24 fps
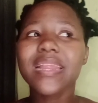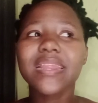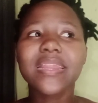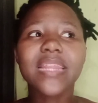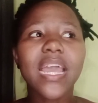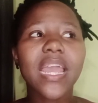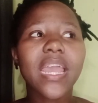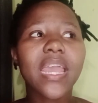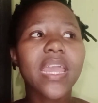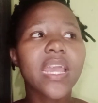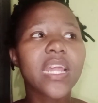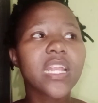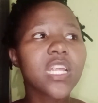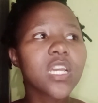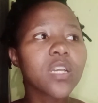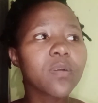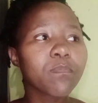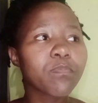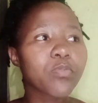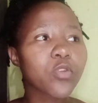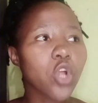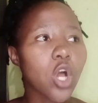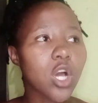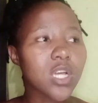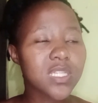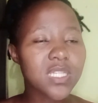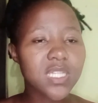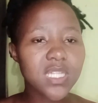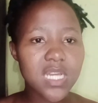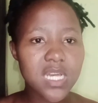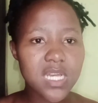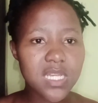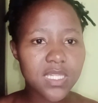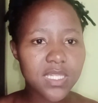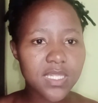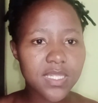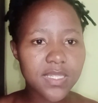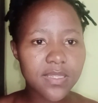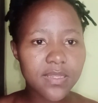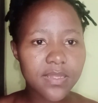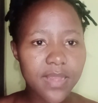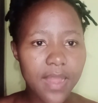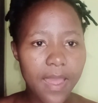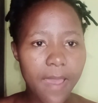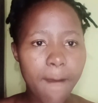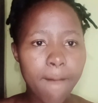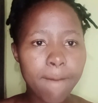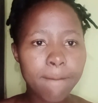The healing process,
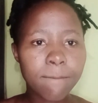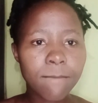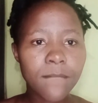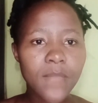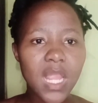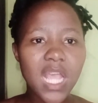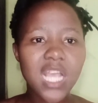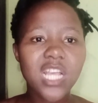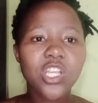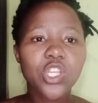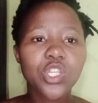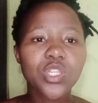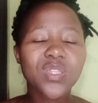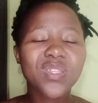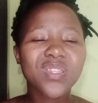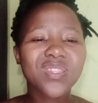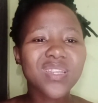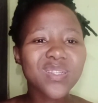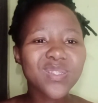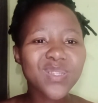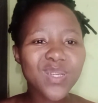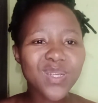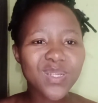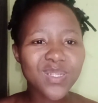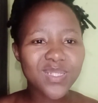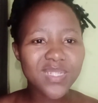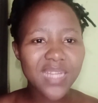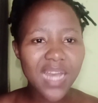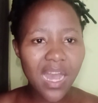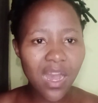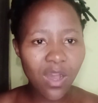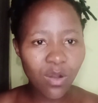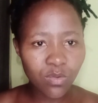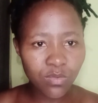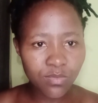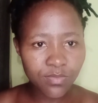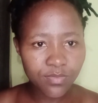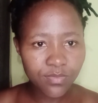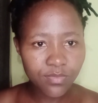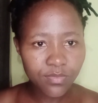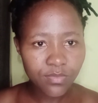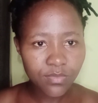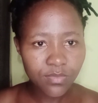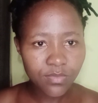sitting down